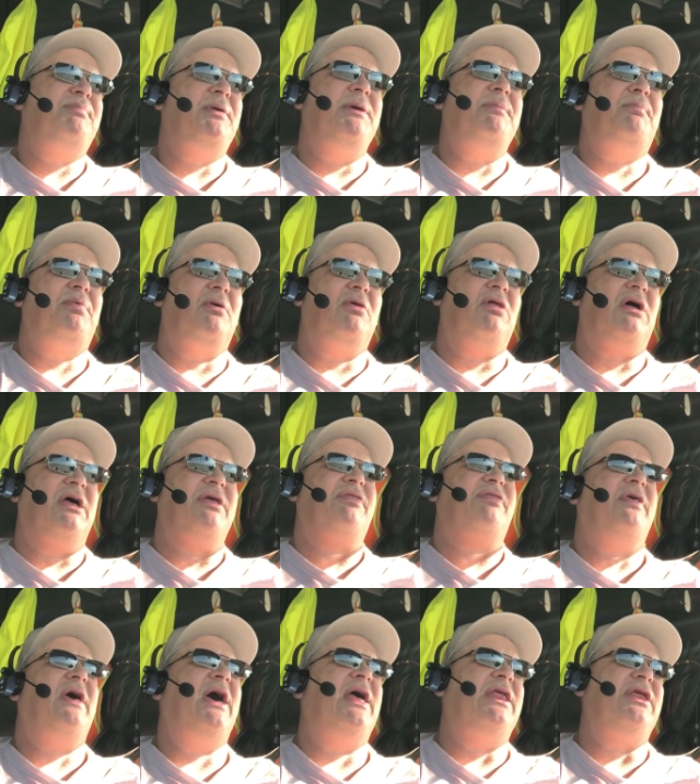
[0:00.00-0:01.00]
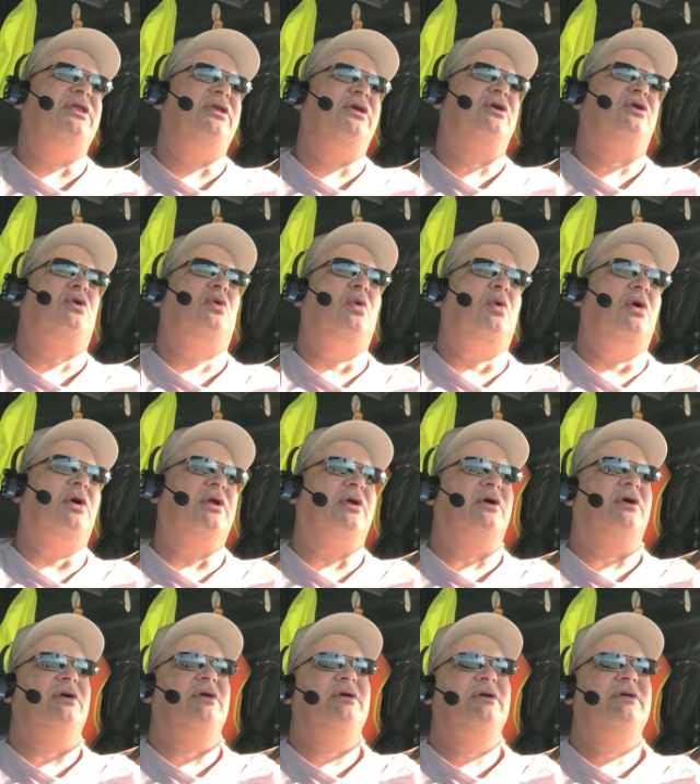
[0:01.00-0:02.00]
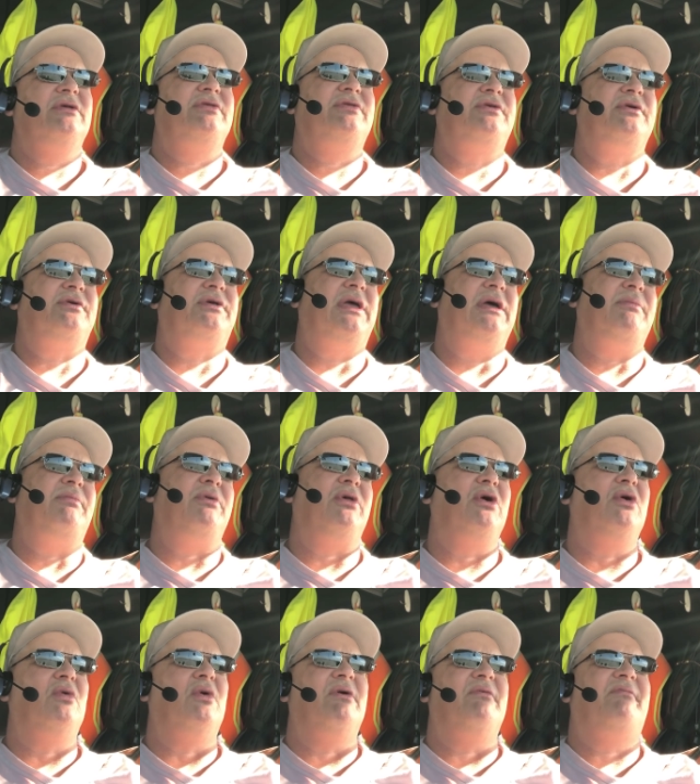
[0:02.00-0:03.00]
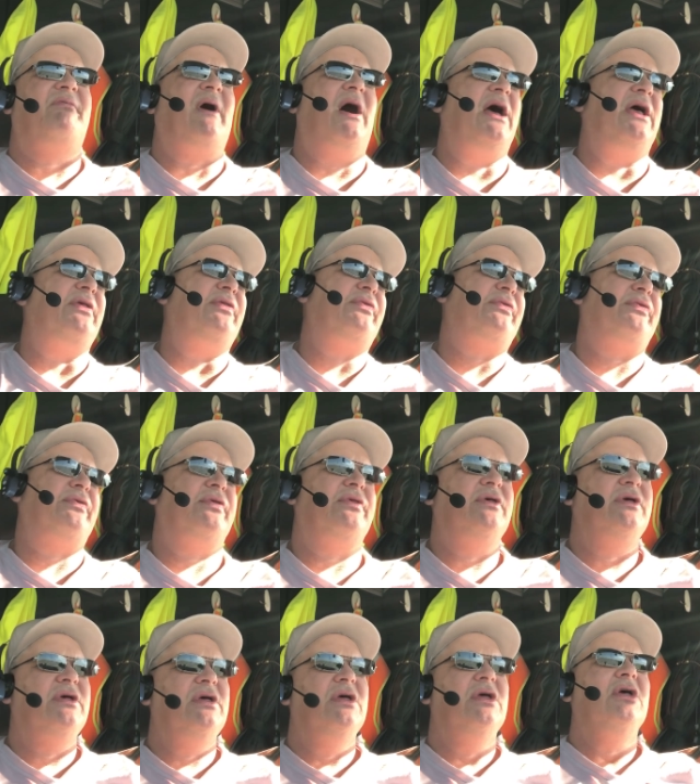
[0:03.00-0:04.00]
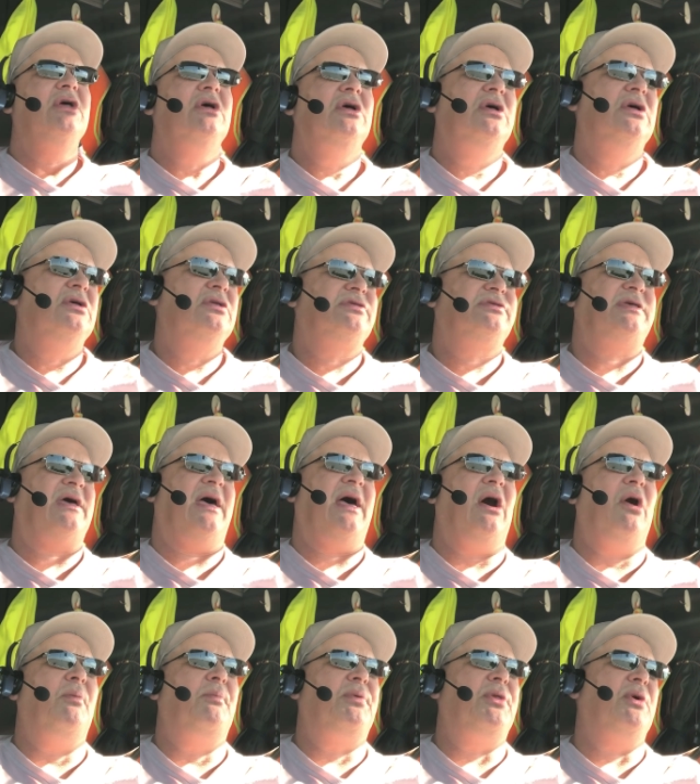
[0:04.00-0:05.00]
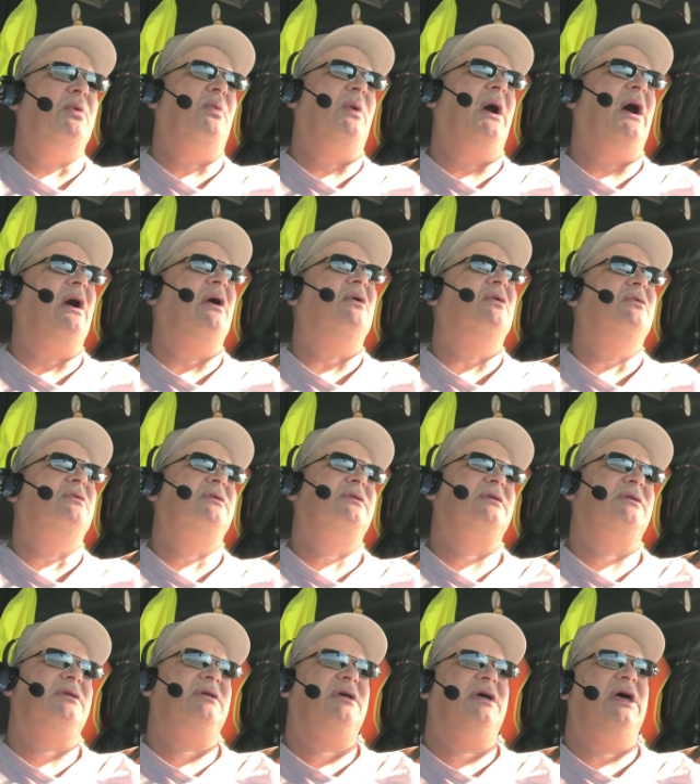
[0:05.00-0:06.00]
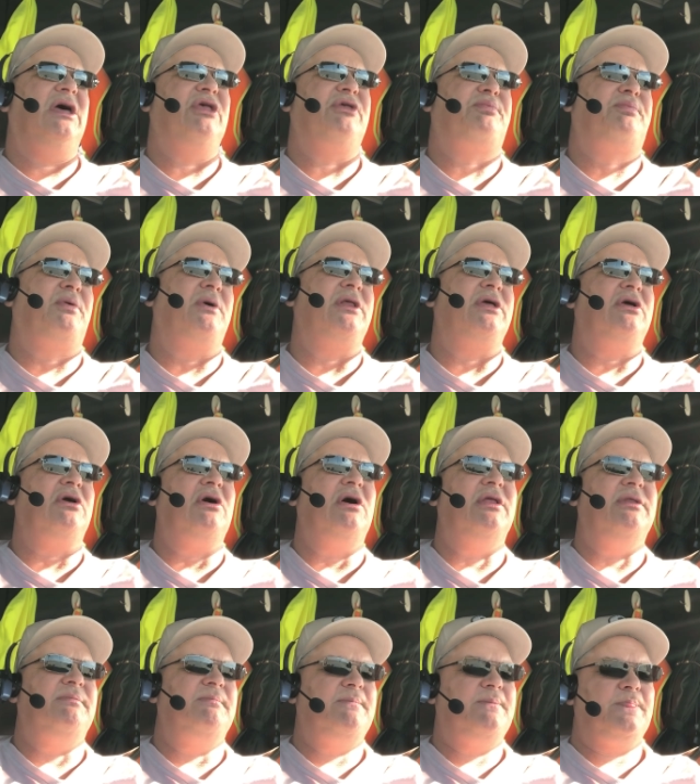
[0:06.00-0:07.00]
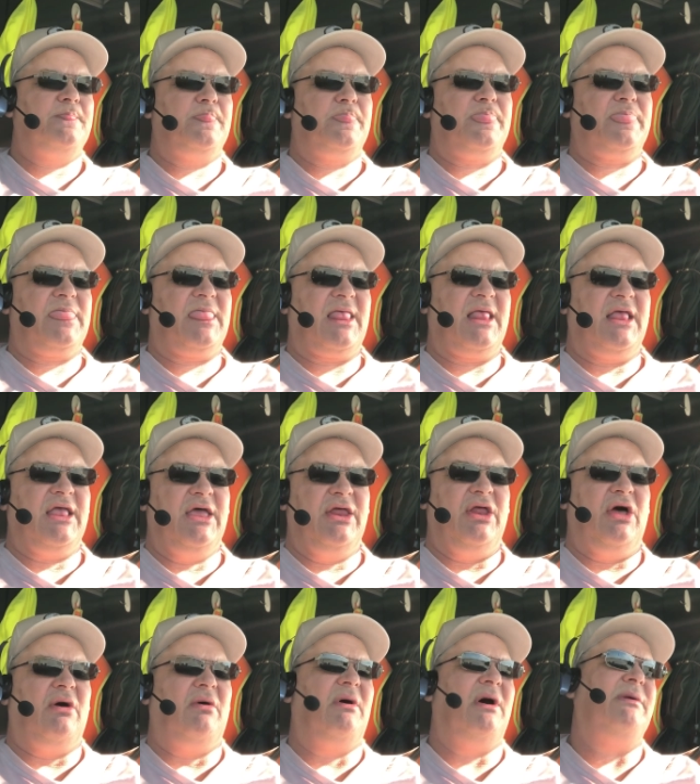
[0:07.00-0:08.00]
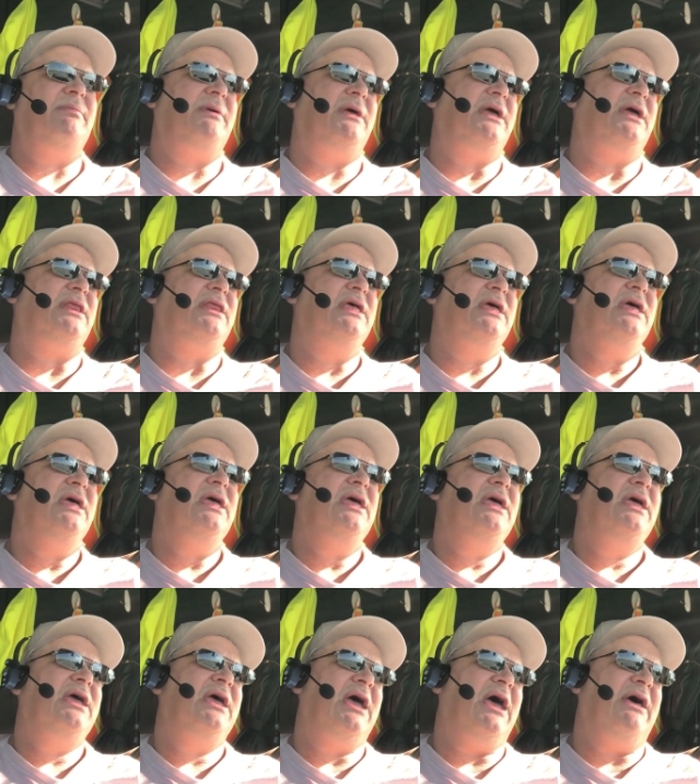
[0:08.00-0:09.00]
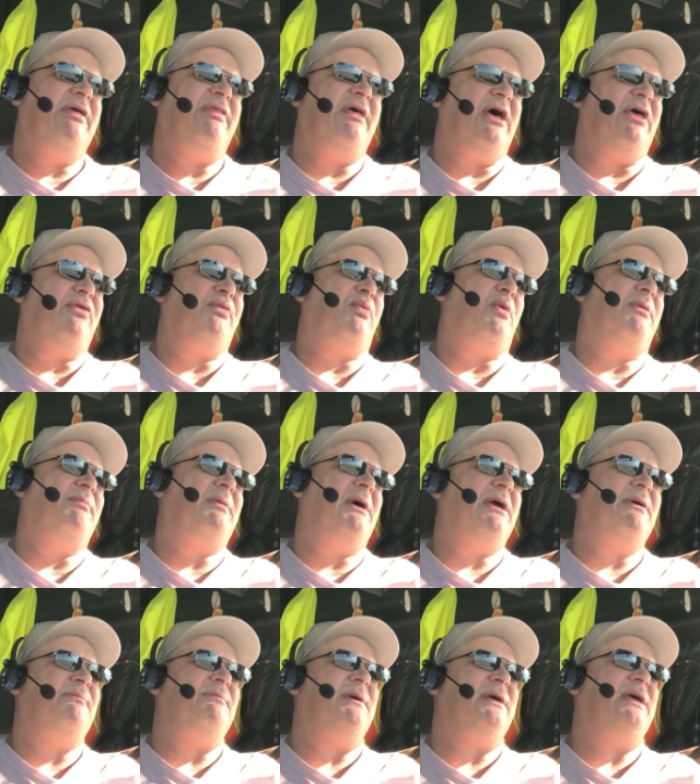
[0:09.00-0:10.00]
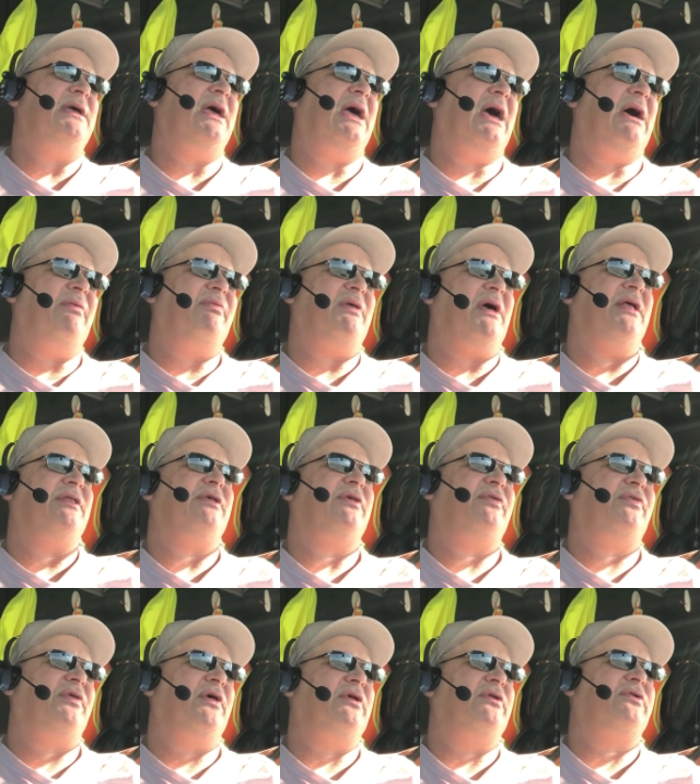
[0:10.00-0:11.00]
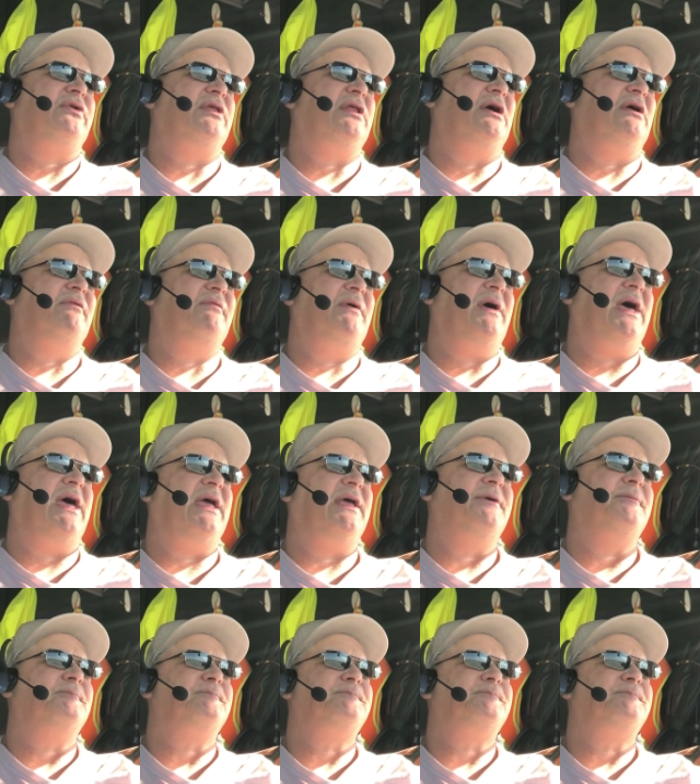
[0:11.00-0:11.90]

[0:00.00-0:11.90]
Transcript: people like that in your corner to give you advice to help you out is pretty good. You know, I mean, and that's what made me have that decision of, hey,